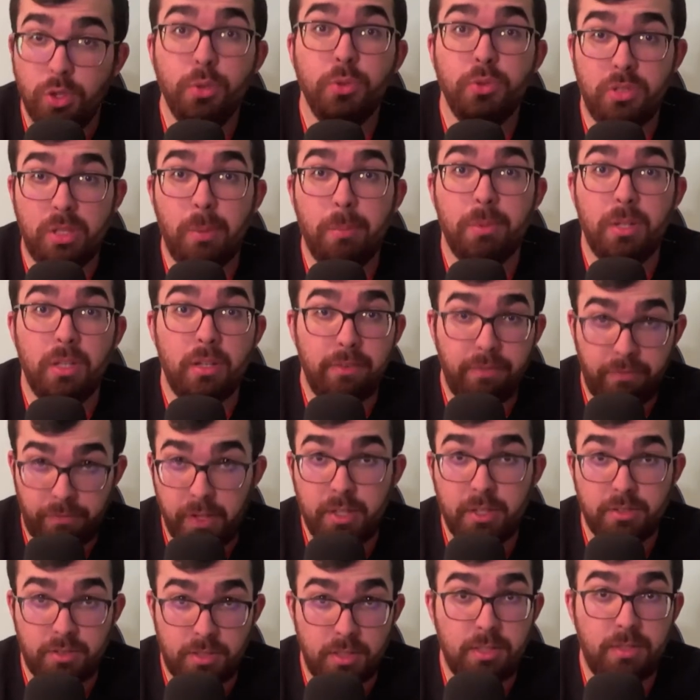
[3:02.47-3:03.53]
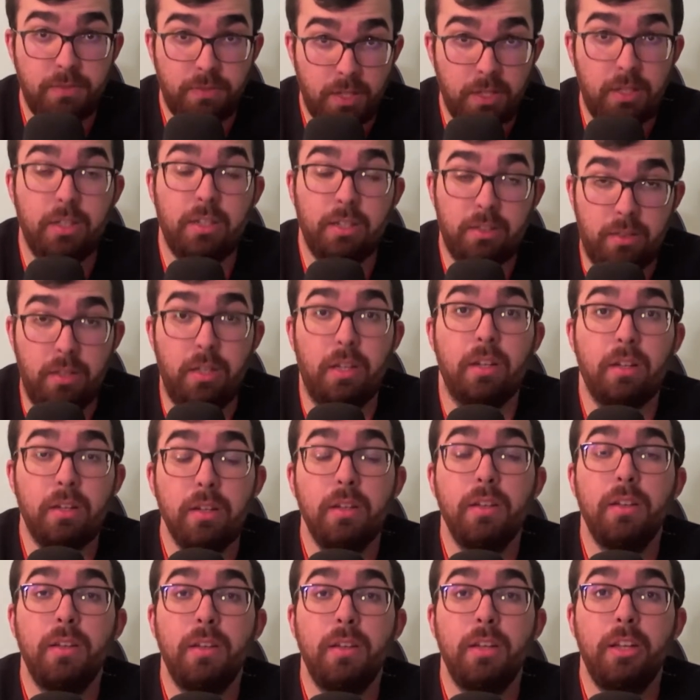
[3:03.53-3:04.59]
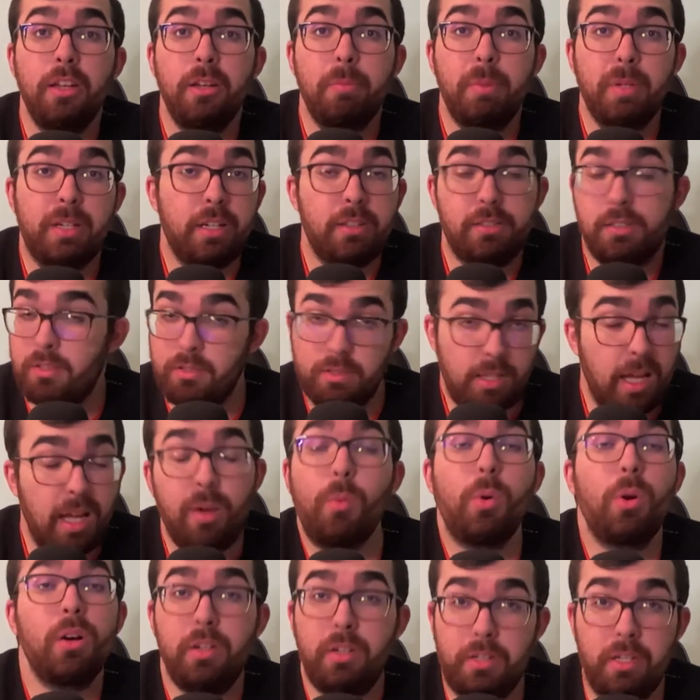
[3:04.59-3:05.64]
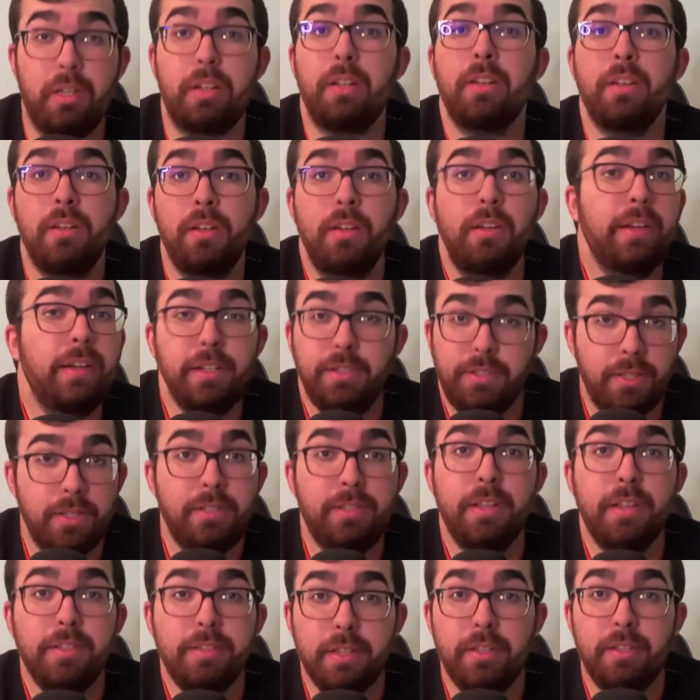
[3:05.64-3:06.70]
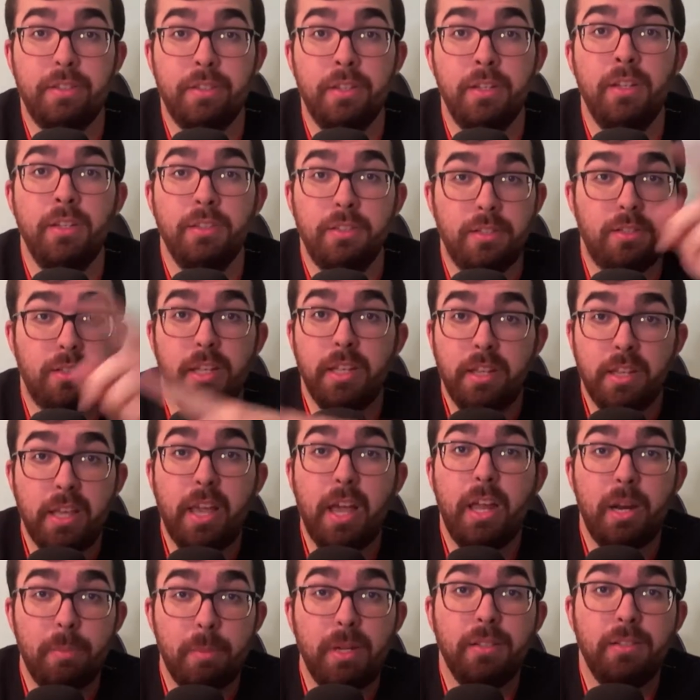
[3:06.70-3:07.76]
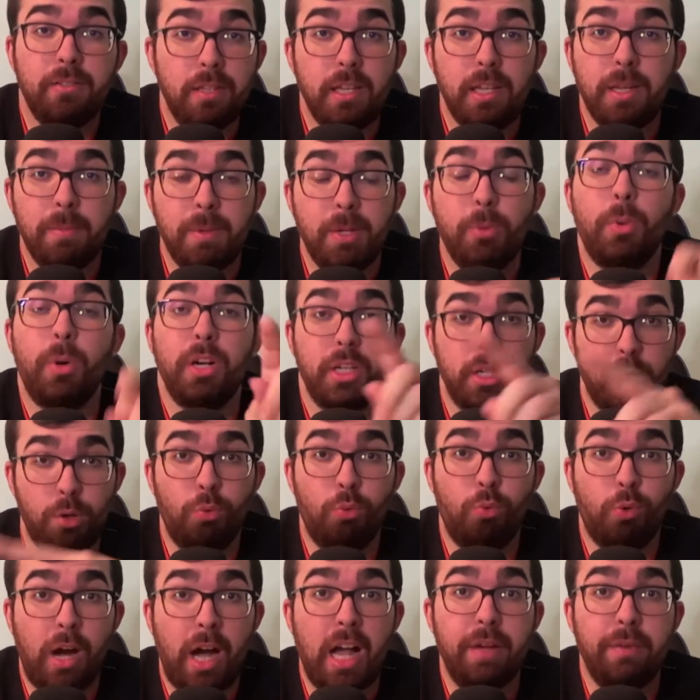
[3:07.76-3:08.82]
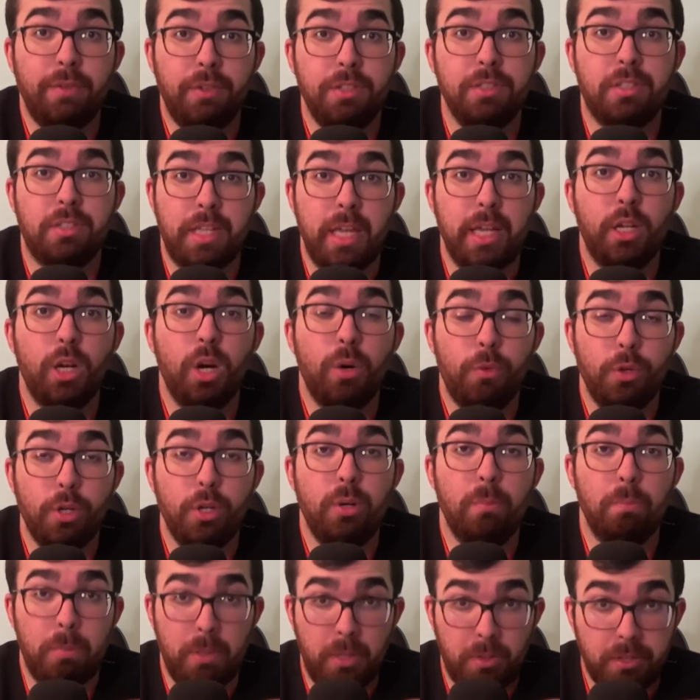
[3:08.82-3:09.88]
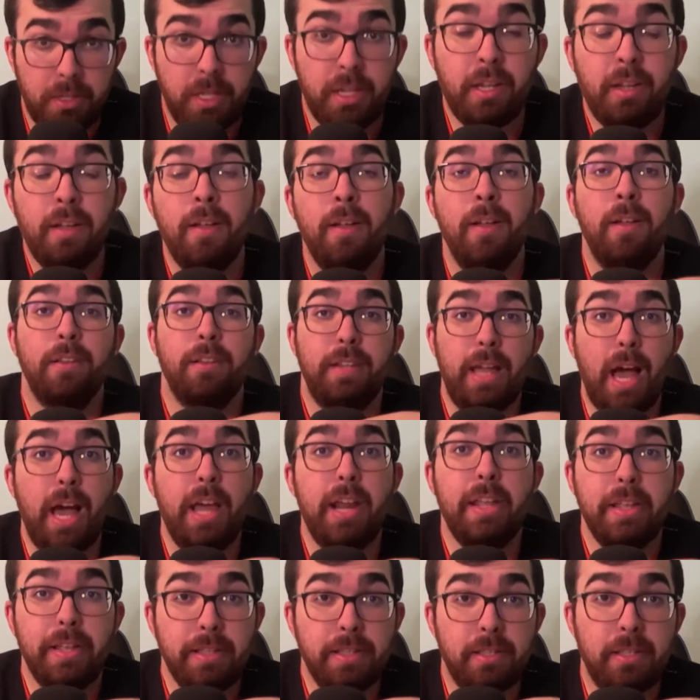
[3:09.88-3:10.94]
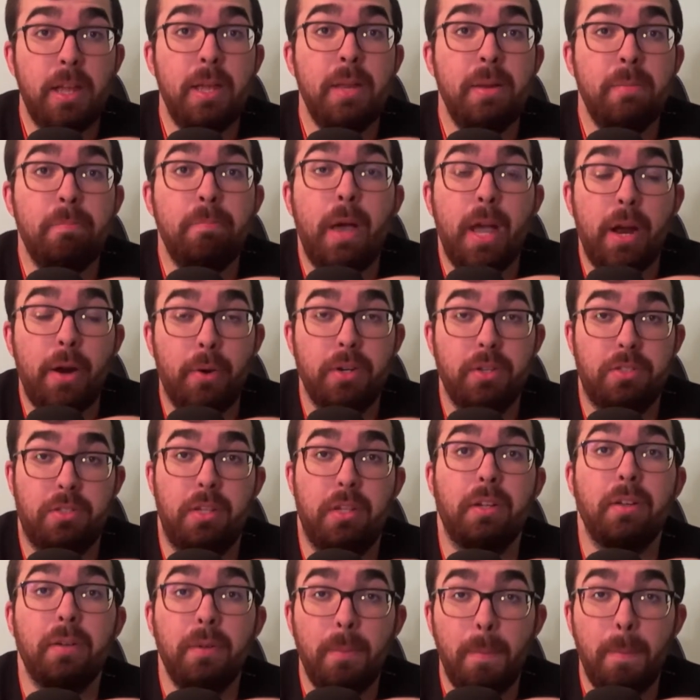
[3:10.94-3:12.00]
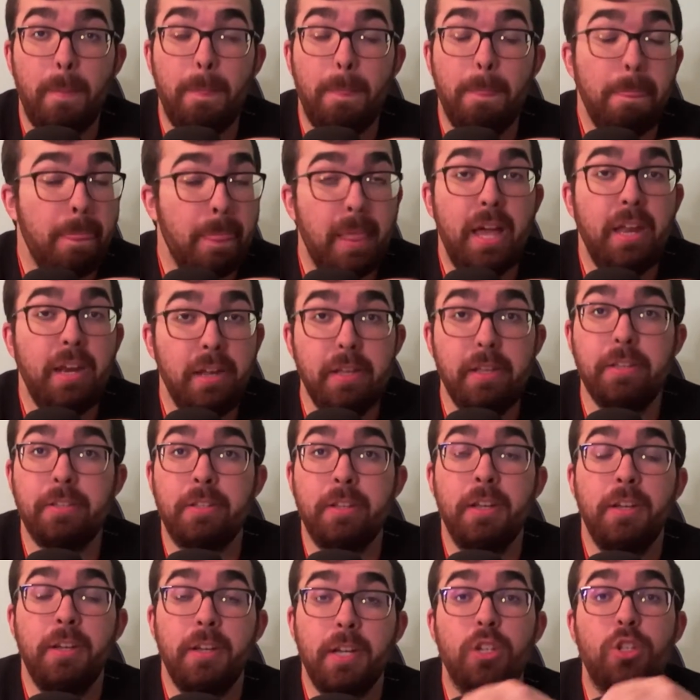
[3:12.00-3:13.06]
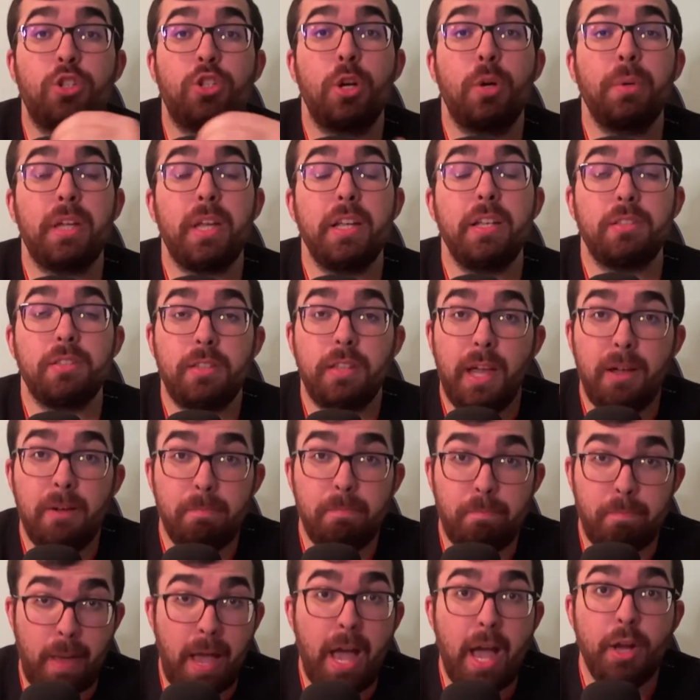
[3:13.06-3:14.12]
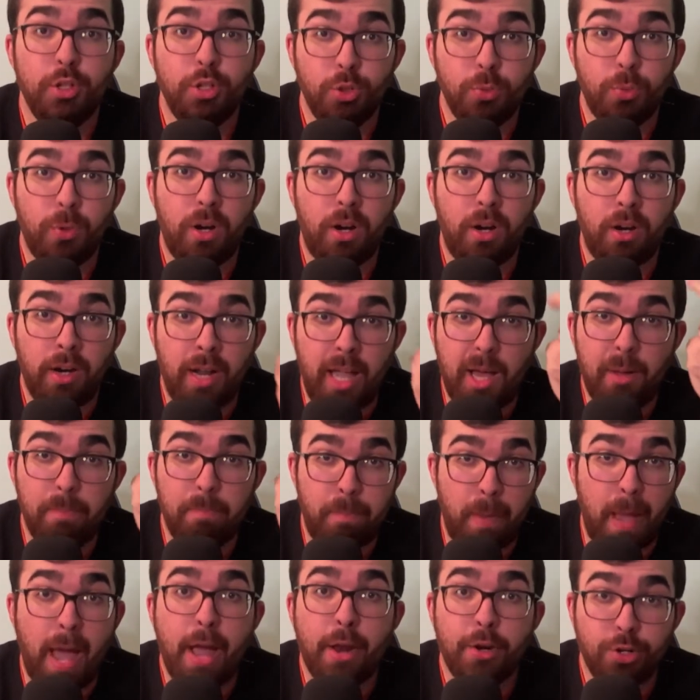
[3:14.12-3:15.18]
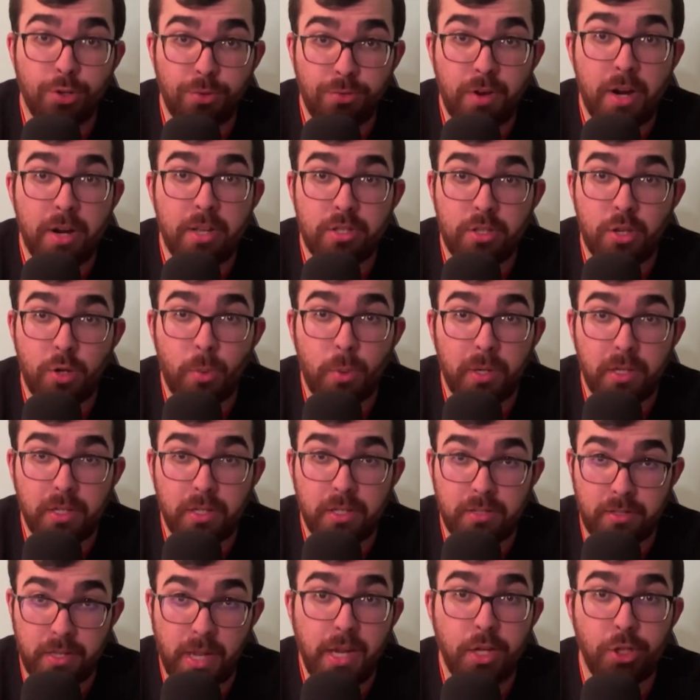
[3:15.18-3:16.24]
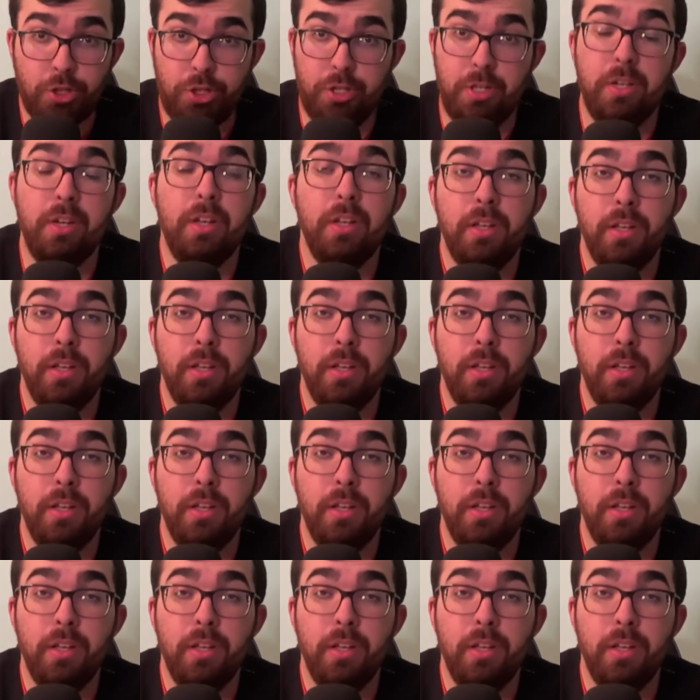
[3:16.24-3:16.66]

something to fix this fucking thing. Because it's not working. It just isn't. To see the enemy team, one of your rivals, take over your building, that is embarrassing. It is. It showcases how bad you are, how bad you run as an organization,